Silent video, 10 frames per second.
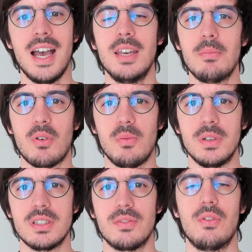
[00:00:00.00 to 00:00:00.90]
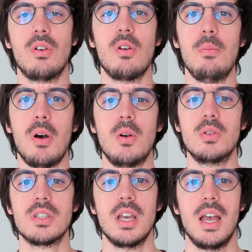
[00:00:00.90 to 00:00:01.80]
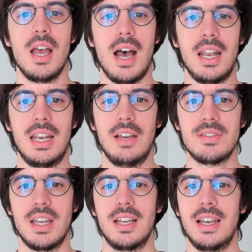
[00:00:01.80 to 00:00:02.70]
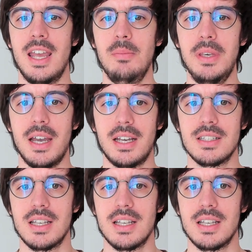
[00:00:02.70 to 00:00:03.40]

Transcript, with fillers: and improvements for Compose and Lifecycle APIs,